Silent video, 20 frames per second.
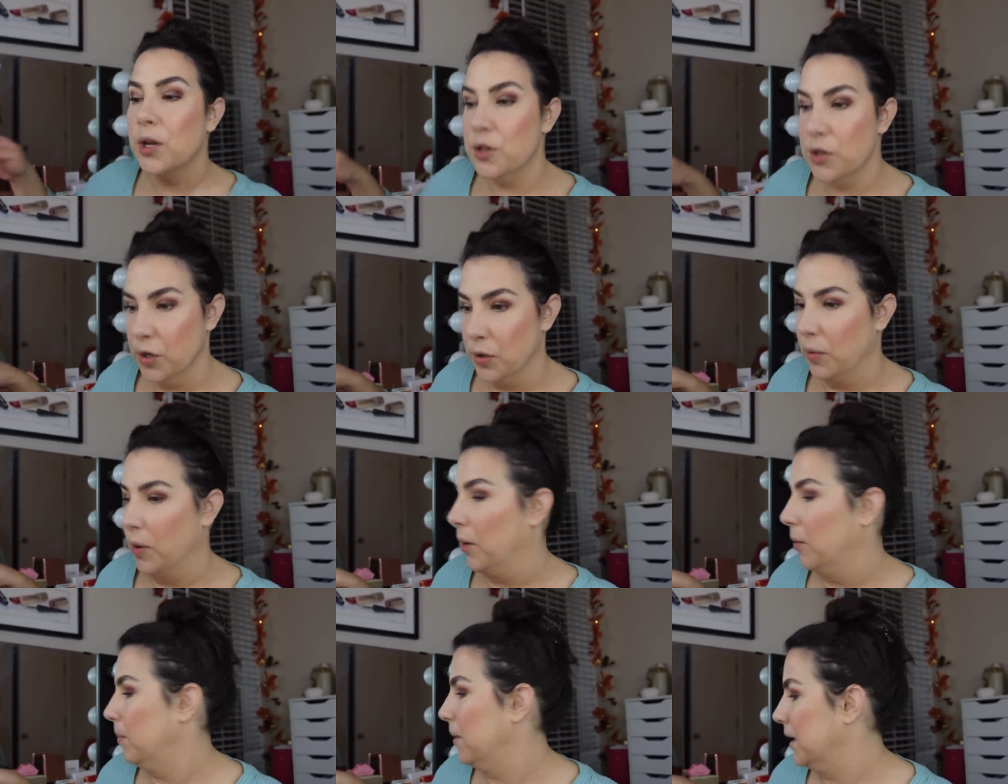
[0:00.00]

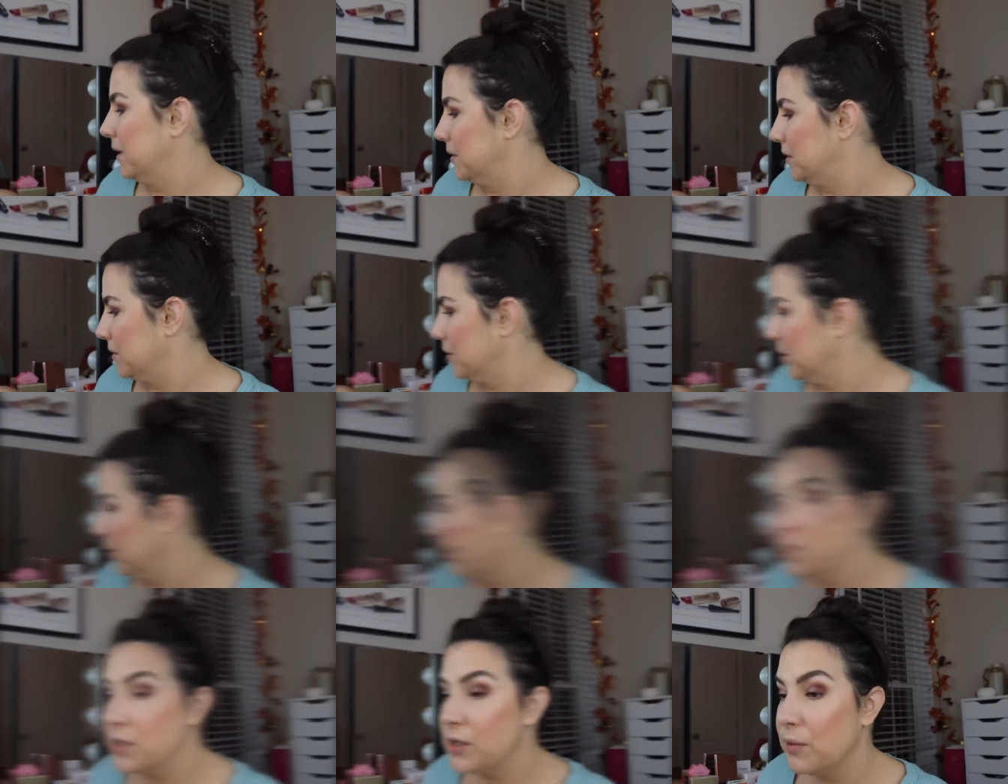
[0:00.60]
Duo
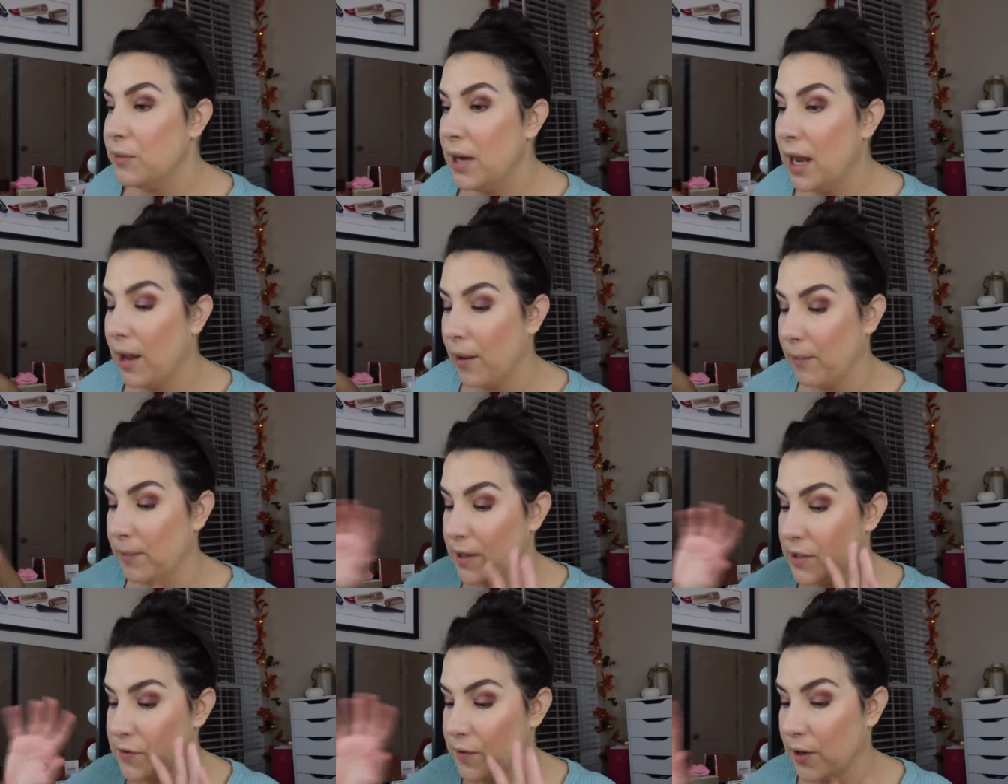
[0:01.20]
Pencil. So
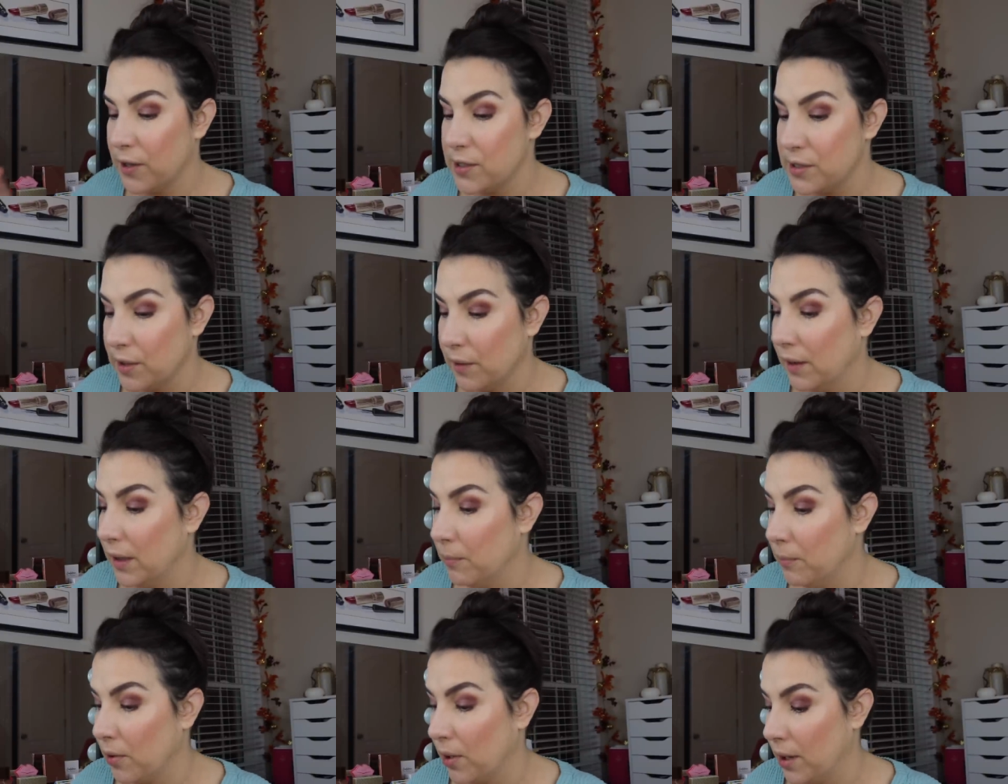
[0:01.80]
now, as far as the
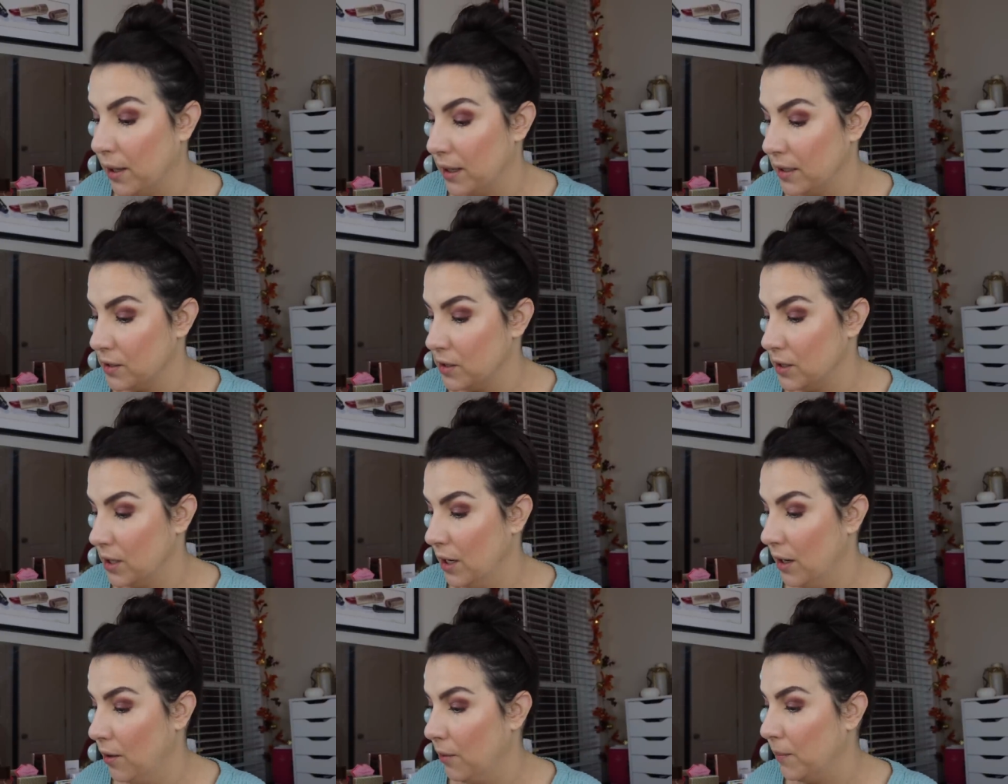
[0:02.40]
lip products
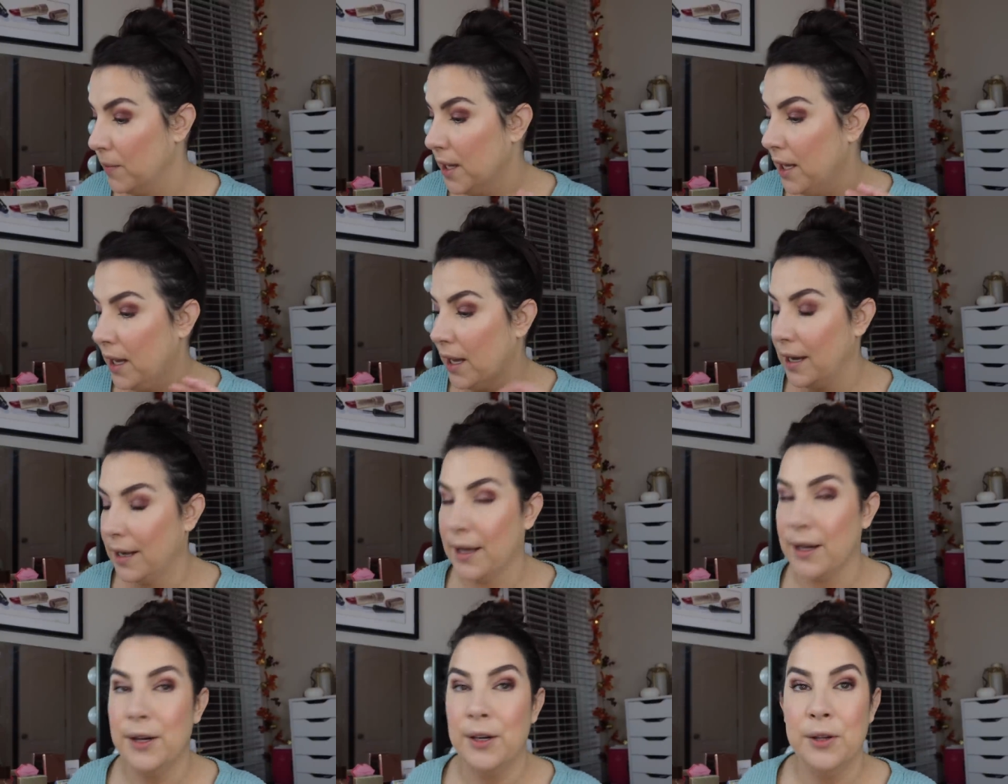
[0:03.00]
go,
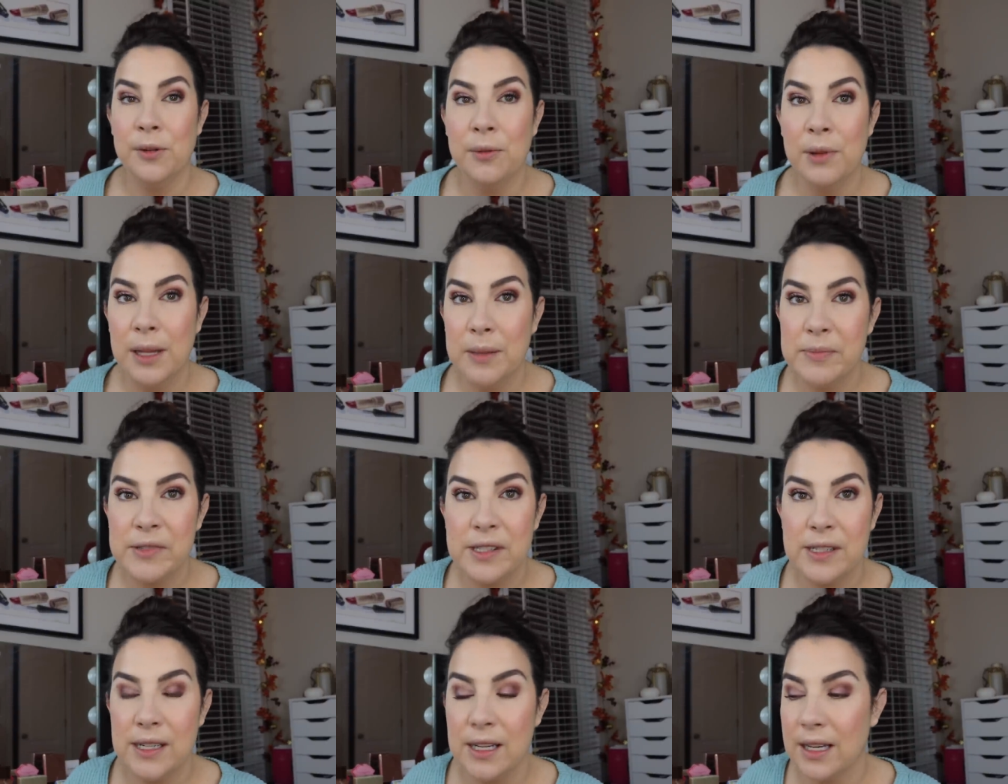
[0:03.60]
I got a new
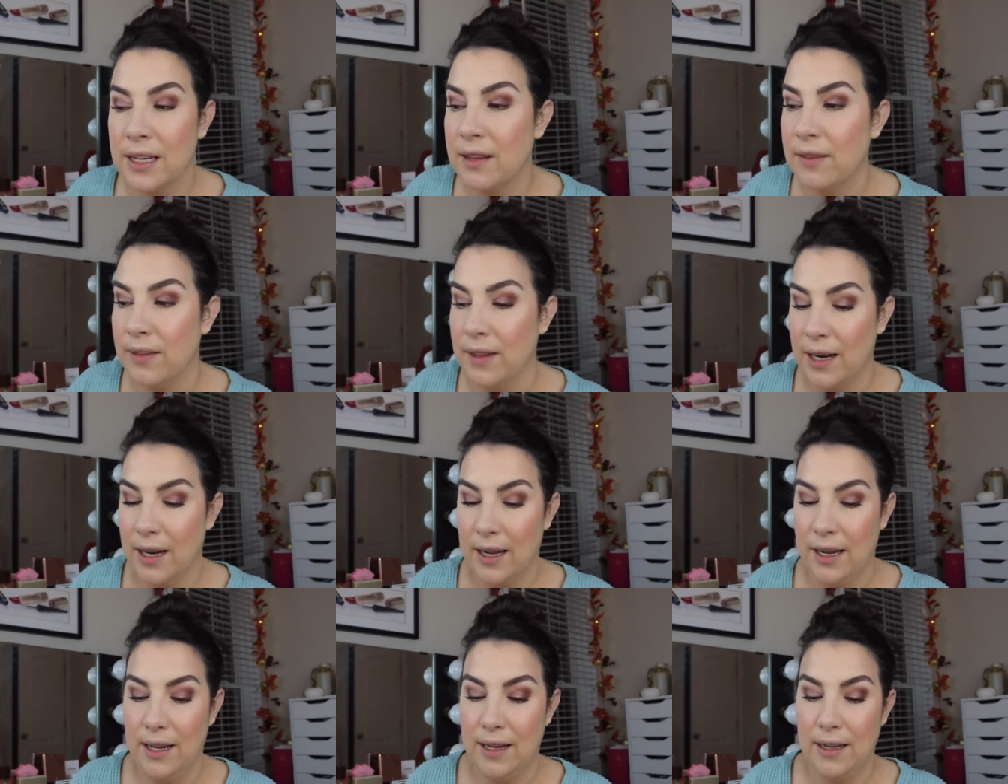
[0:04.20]
lipstick
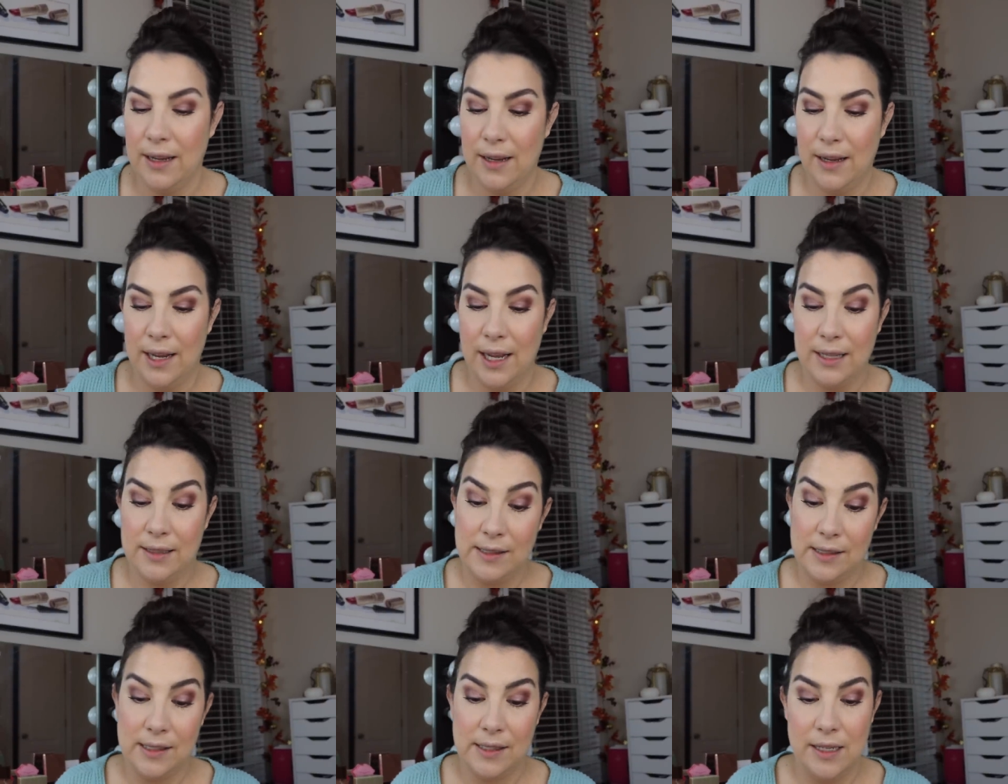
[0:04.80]
that I
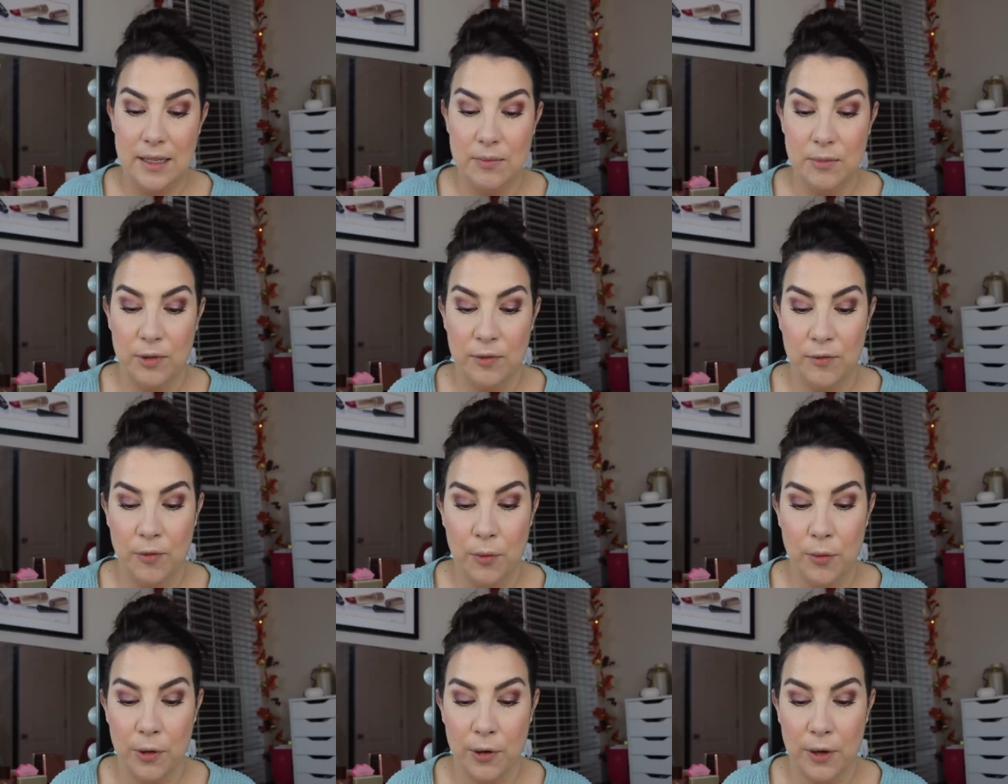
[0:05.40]
hadn't seen
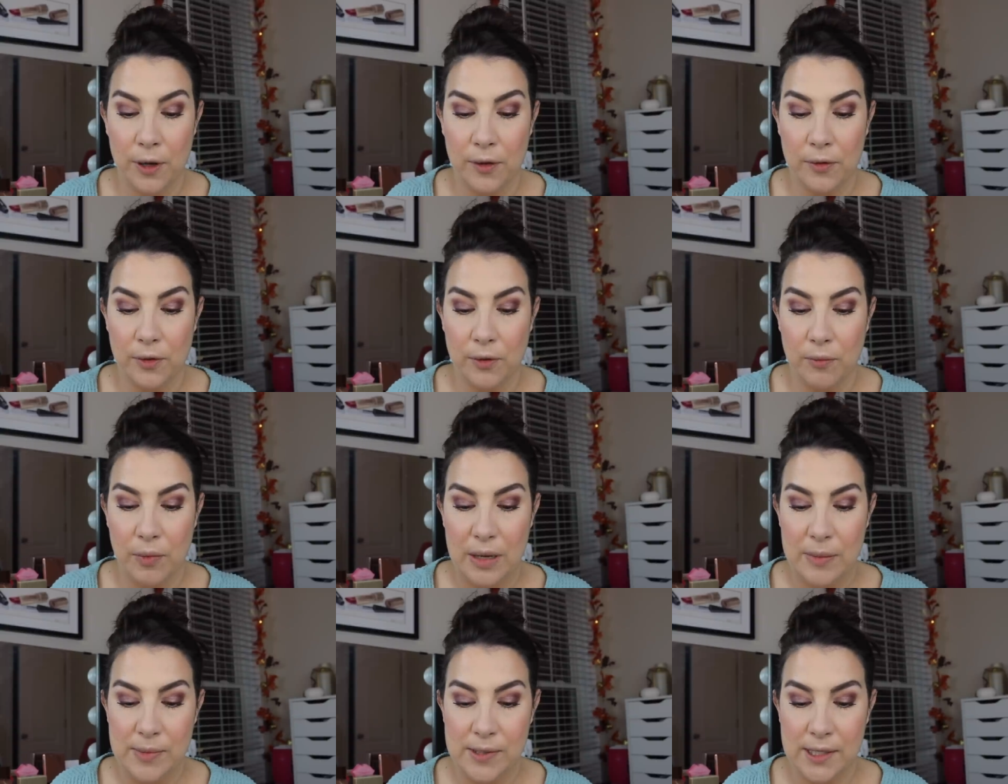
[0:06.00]
before on their
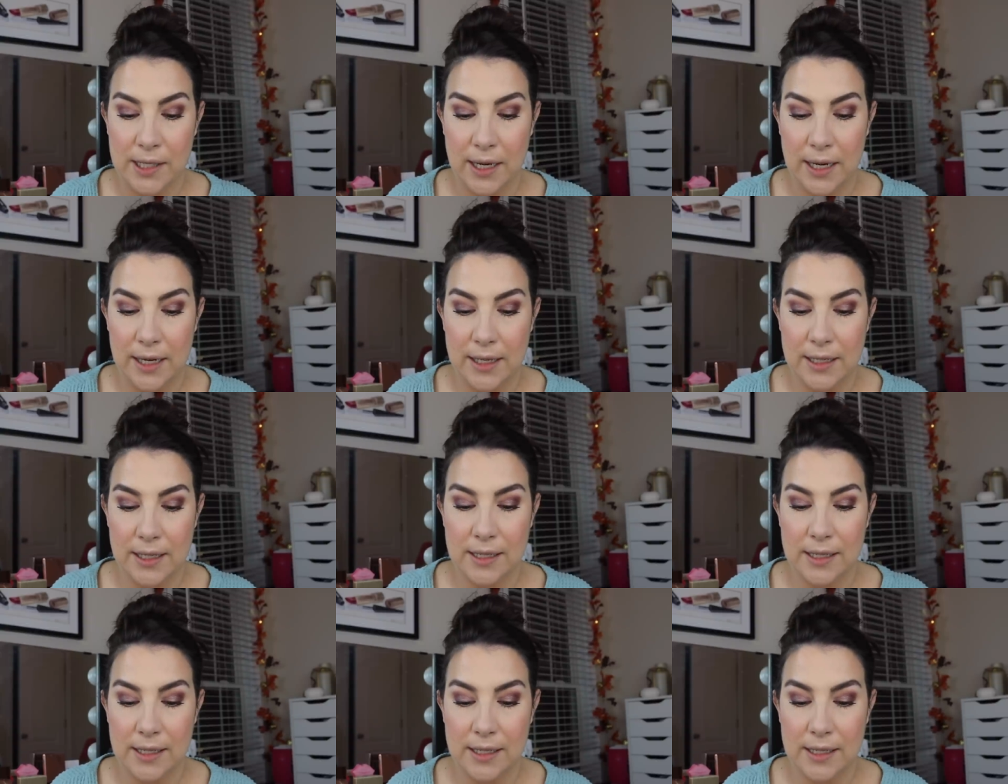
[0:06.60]
website.